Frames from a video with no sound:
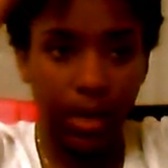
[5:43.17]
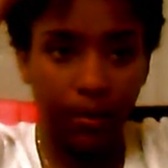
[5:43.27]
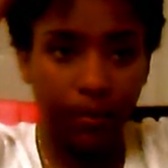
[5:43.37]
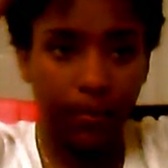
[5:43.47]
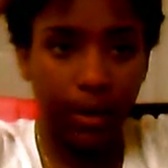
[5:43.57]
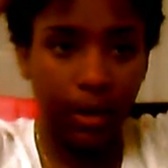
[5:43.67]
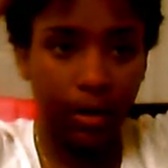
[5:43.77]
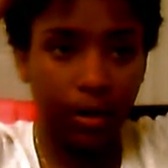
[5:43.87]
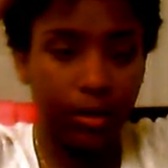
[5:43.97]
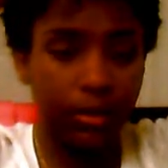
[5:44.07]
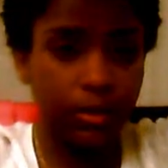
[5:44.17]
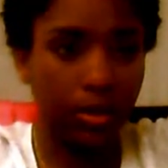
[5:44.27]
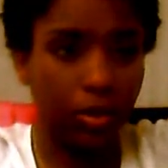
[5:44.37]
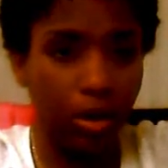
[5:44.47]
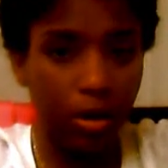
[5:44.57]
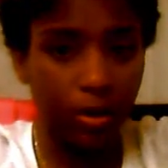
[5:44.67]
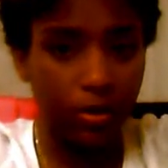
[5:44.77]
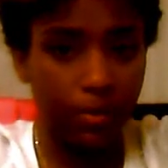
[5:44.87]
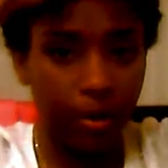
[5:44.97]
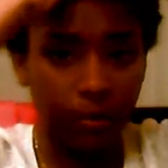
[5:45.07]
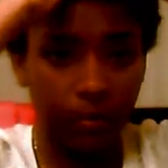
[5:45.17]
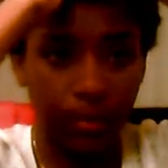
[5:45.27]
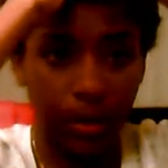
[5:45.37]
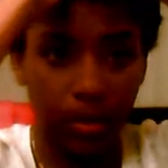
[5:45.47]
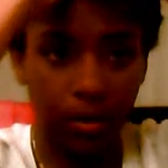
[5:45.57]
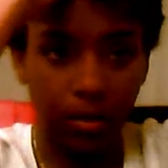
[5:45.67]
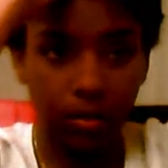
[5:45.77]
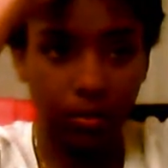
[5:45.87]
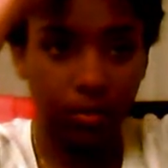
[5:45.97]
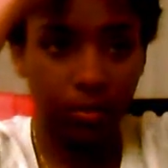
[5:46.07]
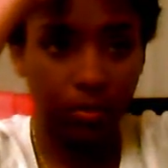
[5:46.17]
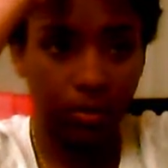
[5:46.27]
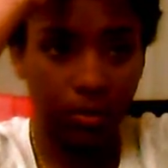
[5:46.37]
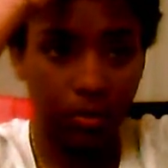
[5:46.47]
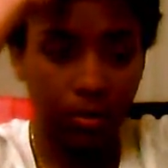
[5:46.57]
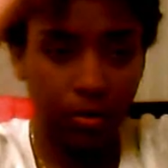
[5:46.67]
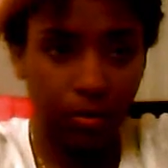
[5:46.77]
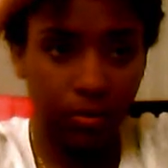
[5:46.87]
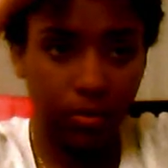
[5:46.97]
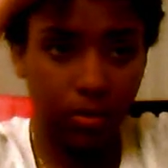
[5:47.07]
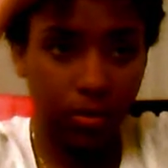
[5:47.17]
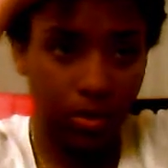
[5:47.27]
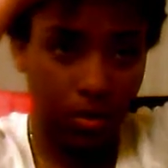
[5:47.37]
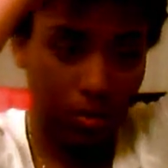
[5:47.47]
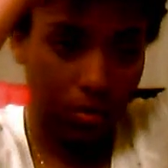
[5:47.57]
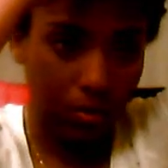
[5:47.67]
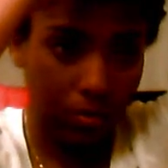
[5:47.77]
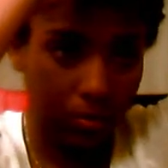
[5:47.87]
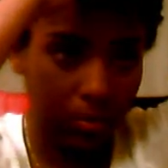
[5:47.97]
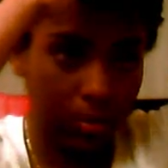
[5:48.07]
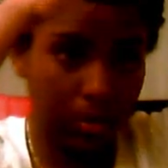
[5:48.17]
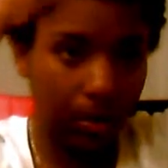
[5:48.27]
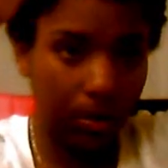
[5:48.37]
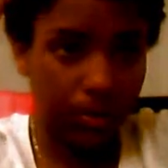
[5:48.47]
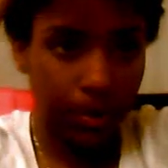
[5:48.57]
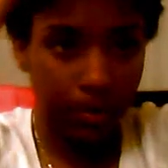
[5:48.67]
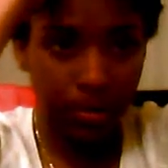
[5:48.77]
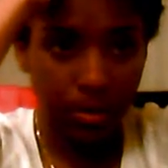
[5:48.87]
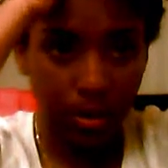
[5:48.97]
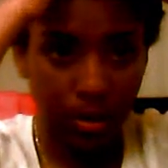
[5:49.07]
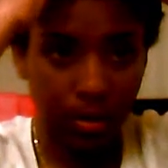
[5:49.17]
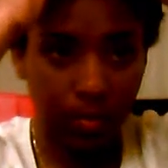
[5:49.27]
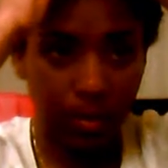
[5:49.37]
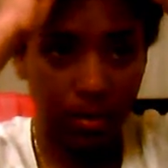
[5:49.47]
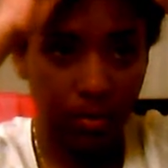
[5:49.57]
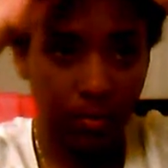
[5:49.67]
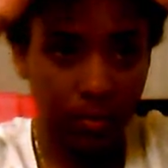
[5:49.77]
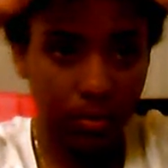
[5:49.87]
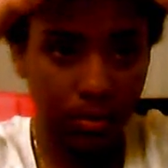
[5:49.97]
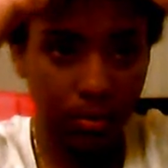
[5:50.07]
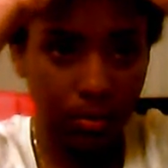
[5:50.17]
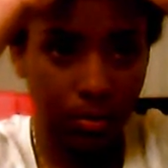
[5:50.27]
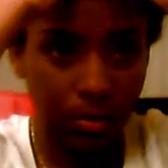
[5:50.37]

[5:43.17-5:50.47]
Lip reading: The top of my hair is the longest part of my hair. So, oh, these papers are getting on my nerves.